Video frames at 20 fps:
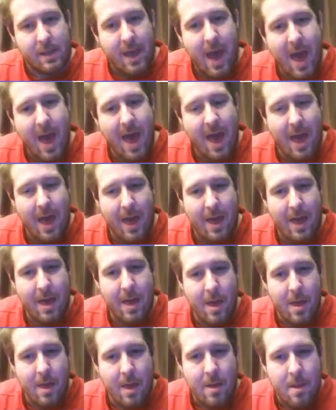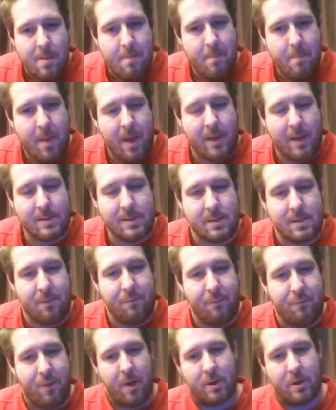K makes the
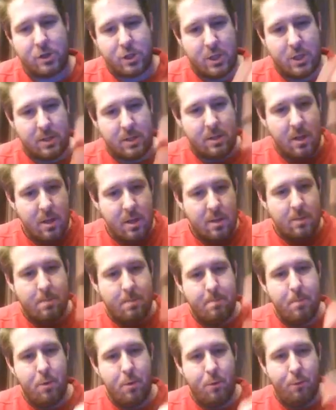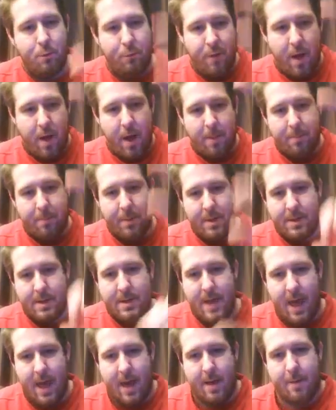function move up
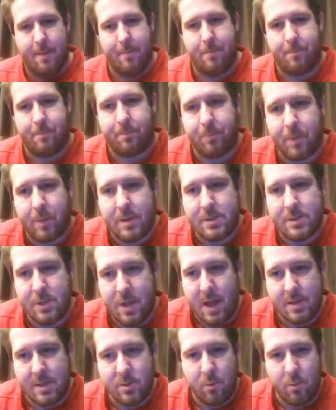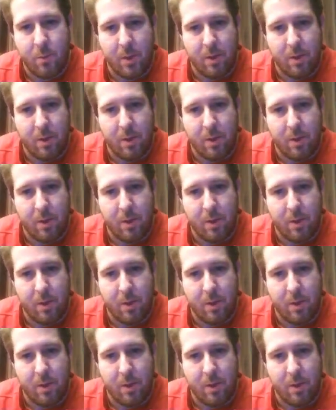and down. So that's what